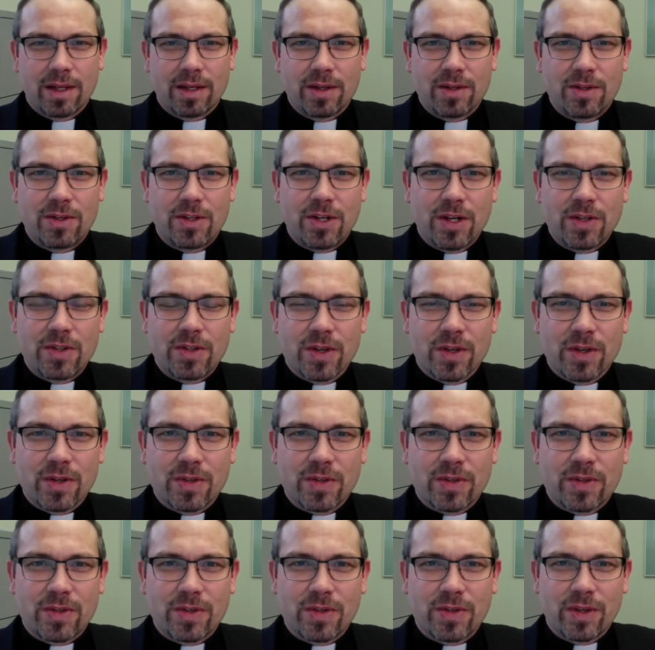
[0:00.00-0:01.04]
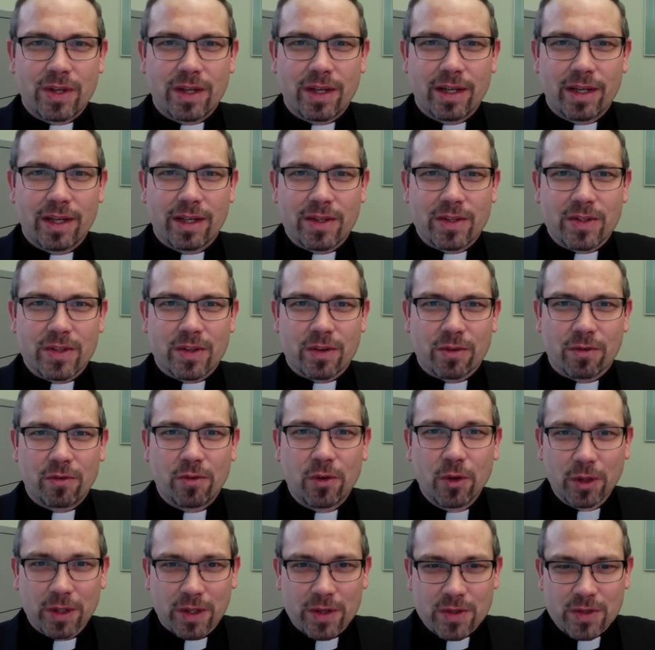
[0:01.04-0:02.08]
Jesus is the
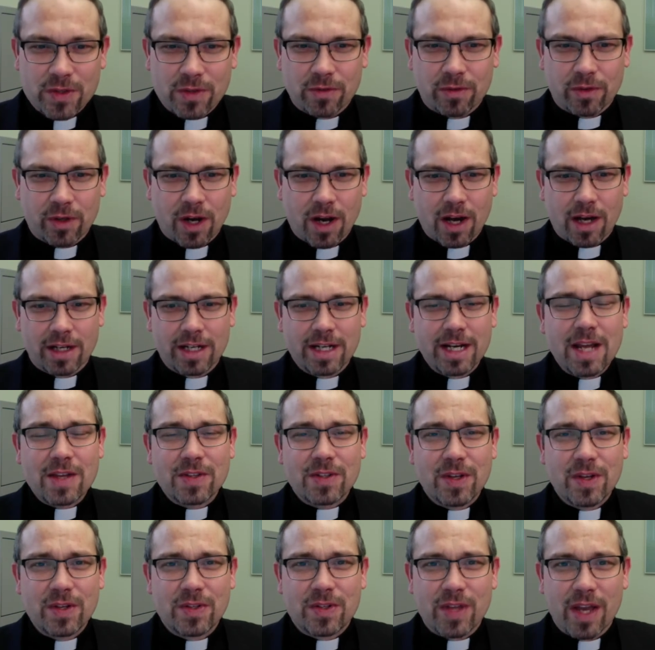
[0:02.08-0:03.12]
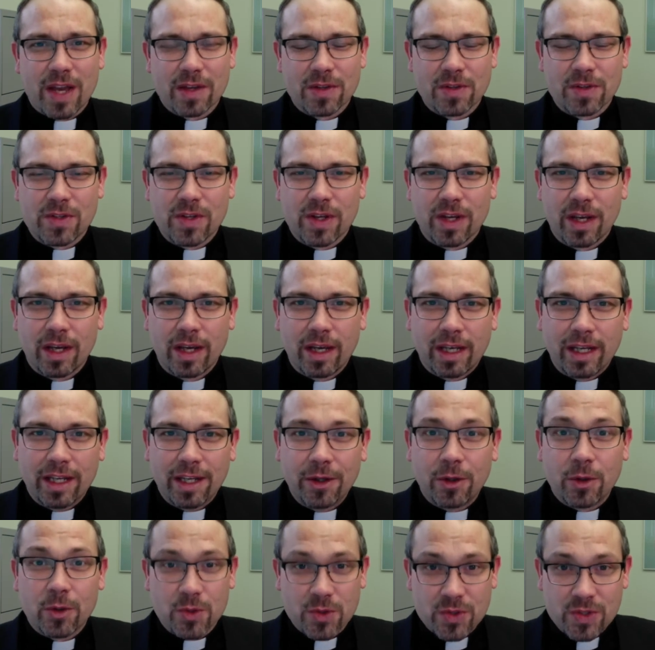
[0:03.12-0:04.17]
fullness of God, and as he says, "He
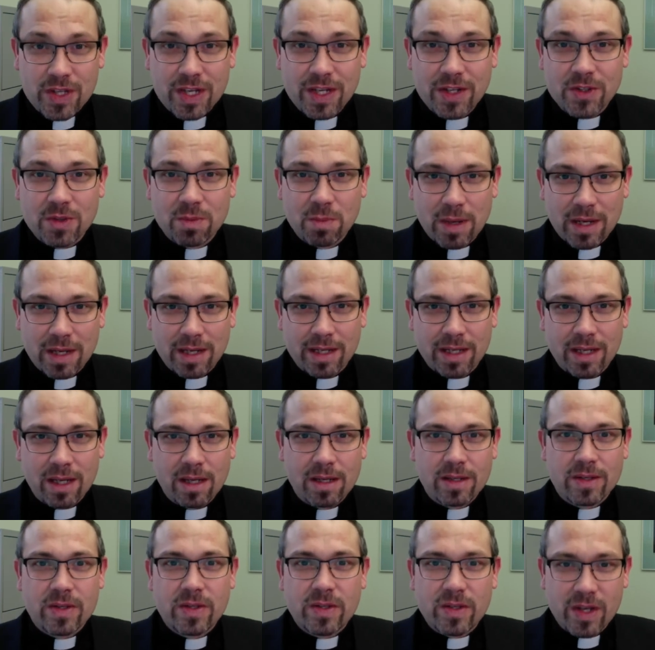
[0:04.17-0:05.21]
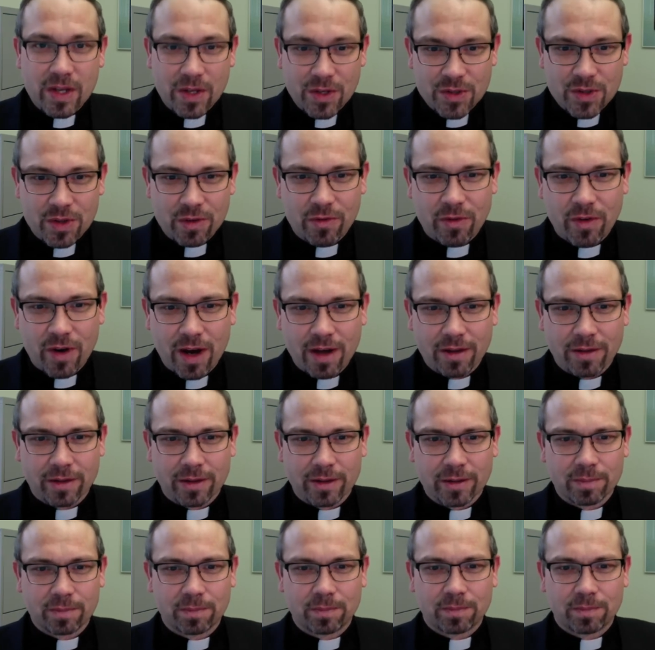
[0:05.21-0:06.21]
who sees me sees the Father."